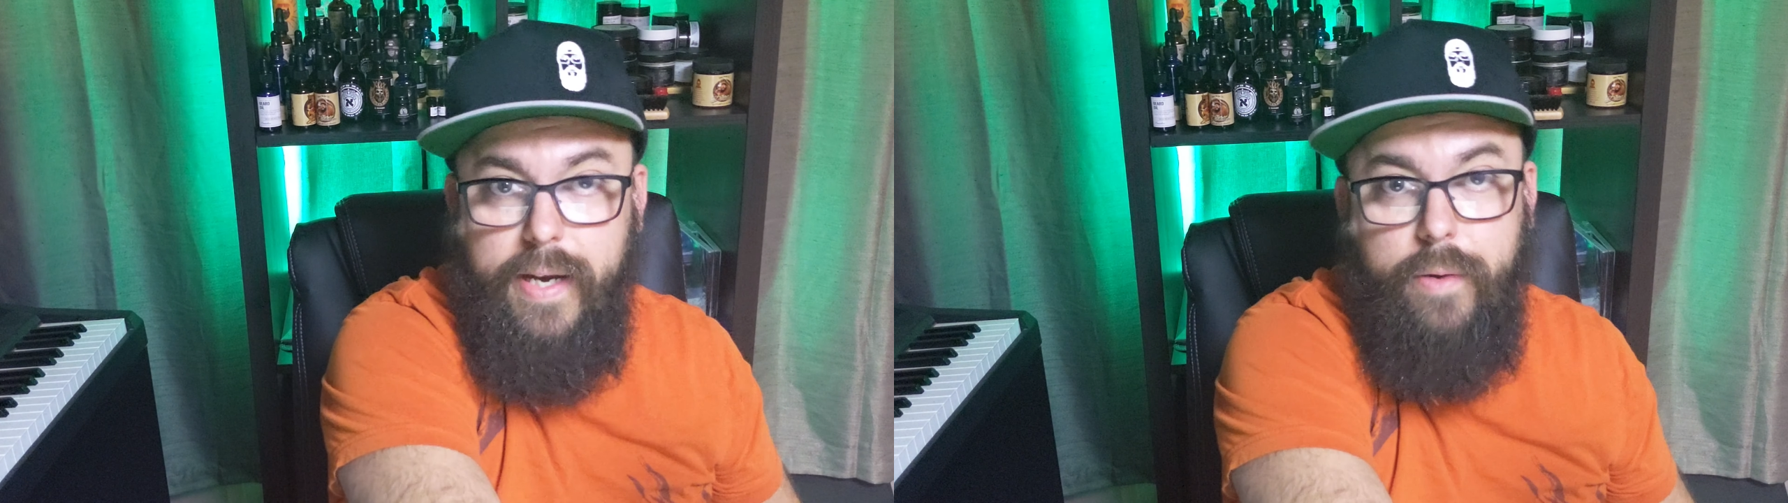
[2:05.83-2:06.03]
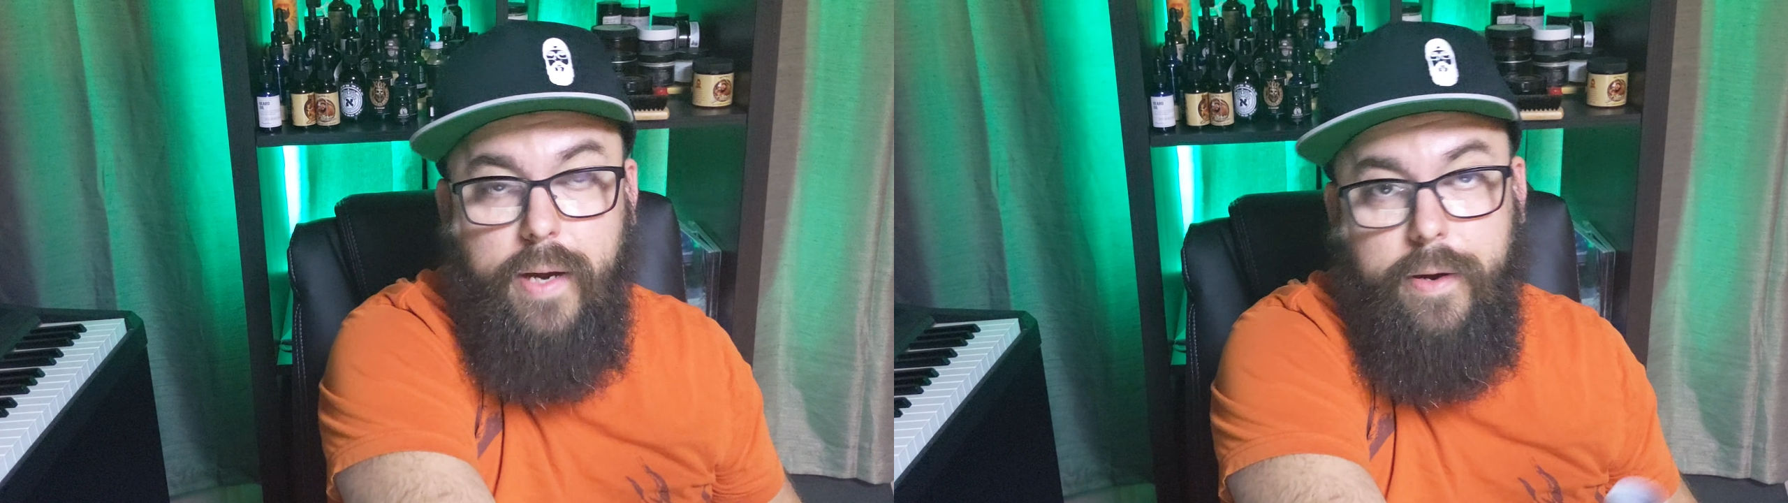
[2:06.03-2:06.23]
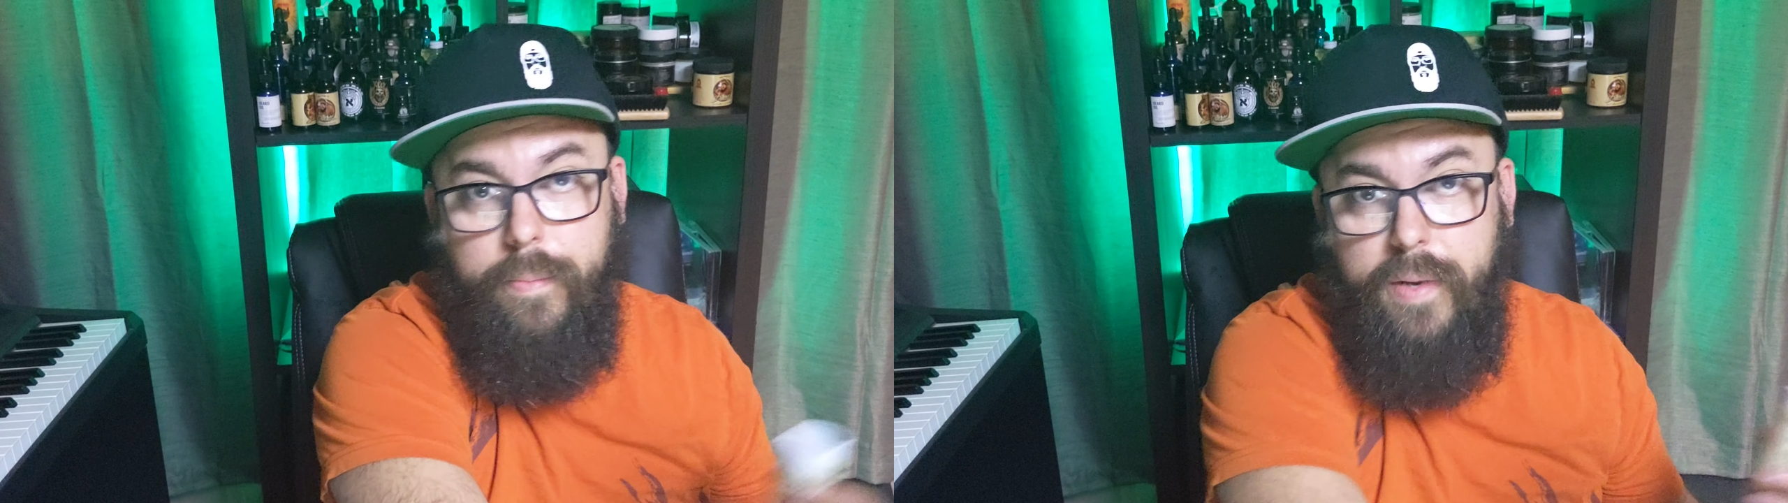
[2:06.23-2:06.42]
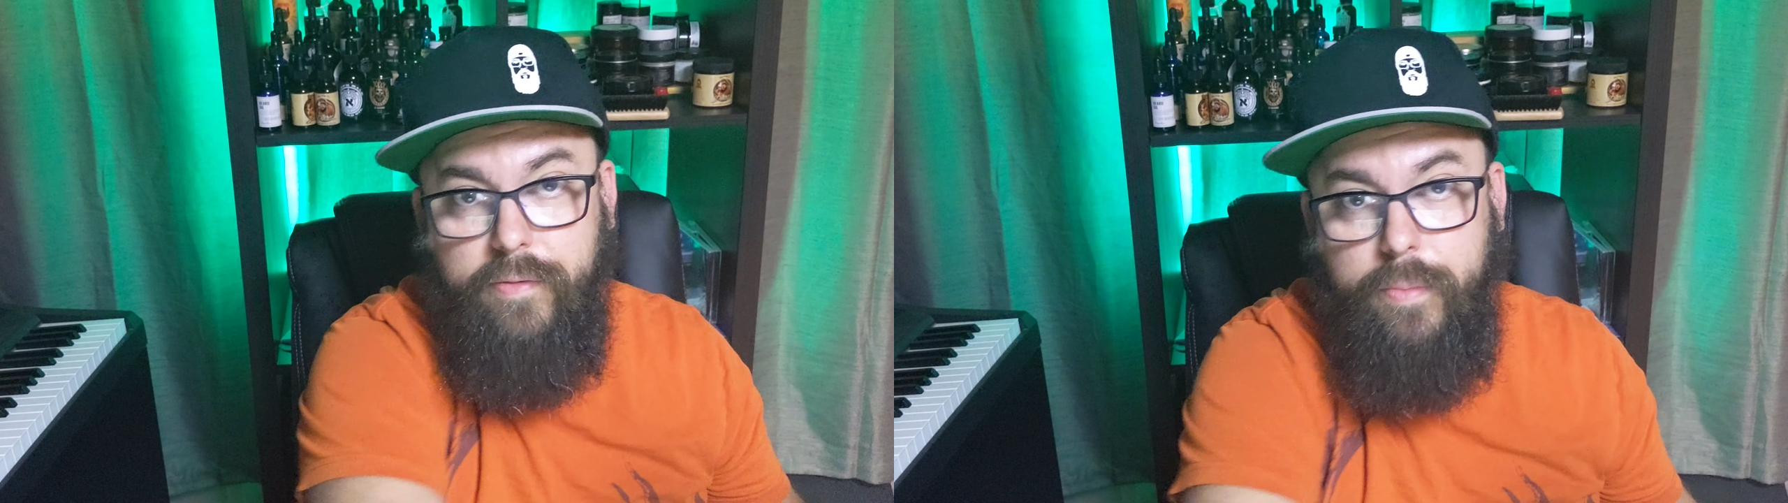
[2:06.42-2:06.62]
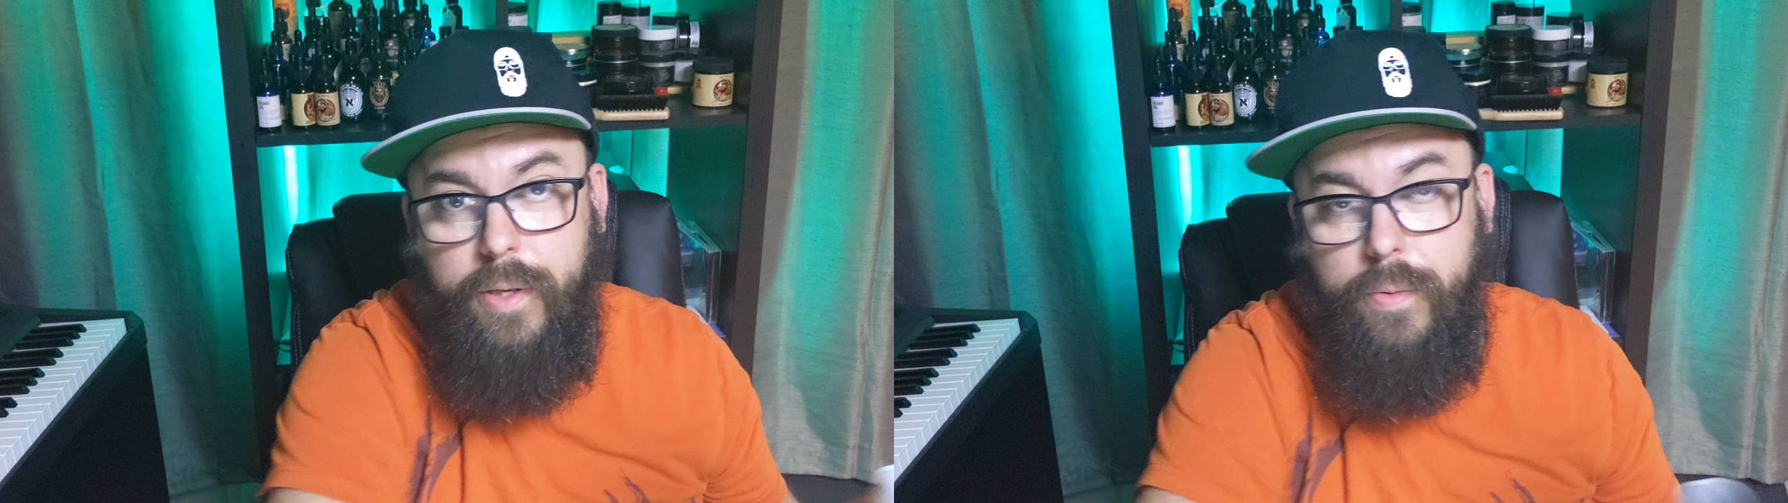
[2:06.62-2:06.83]
I'm not
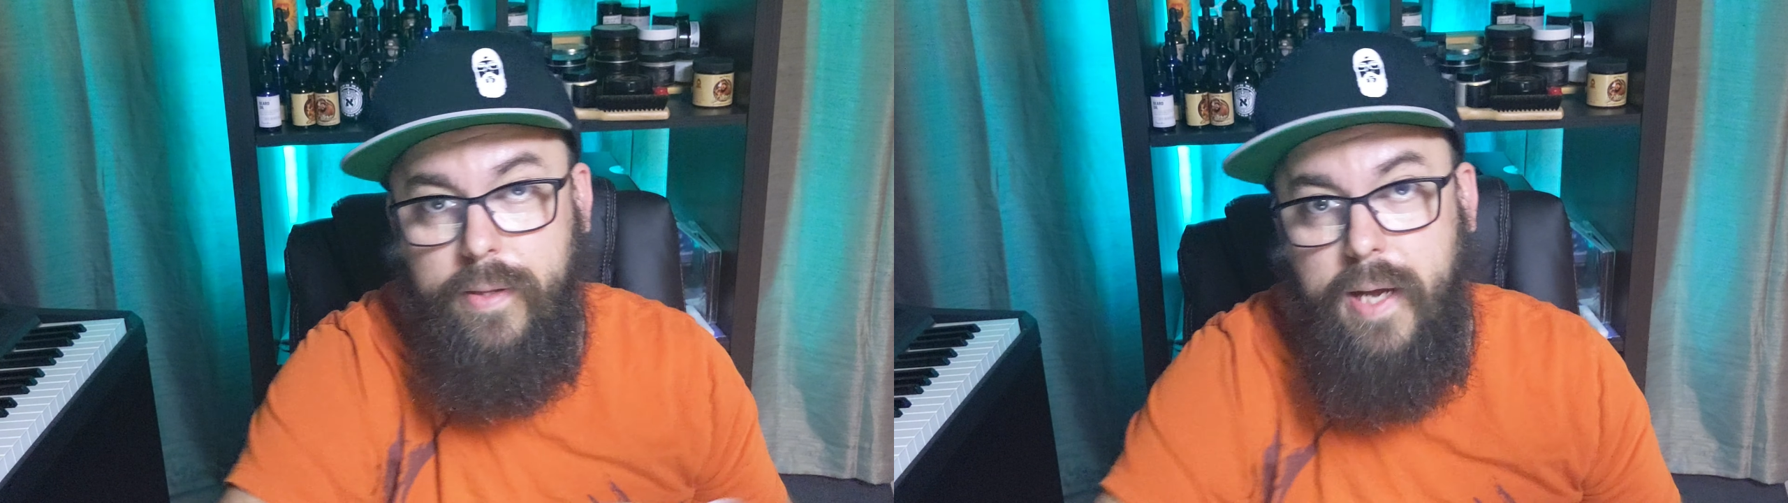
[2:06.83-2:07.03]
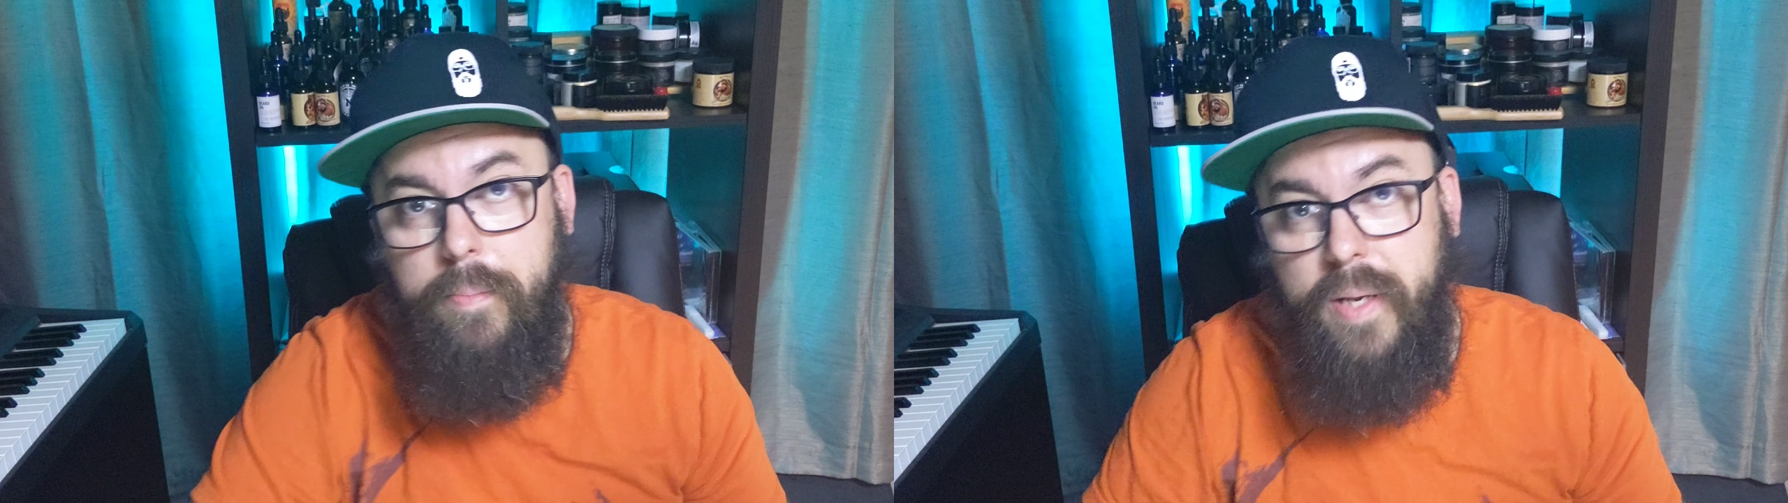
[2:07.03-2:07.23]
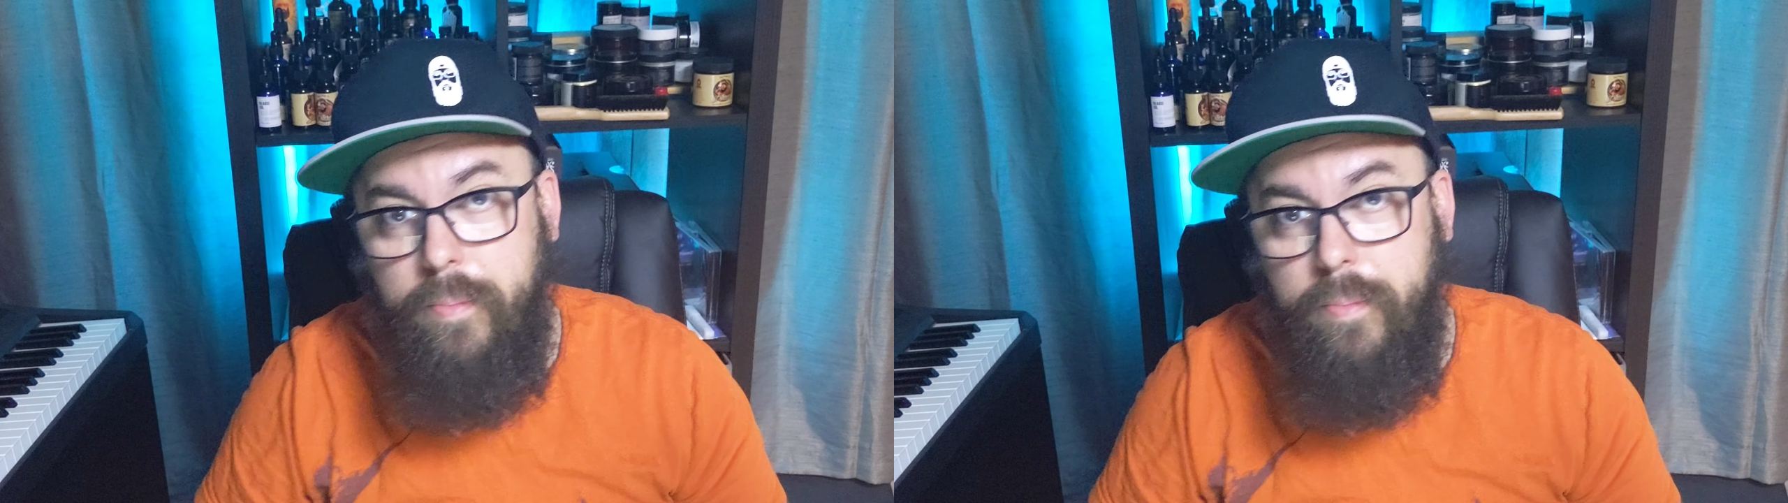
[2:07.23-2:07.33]
familiar with the company,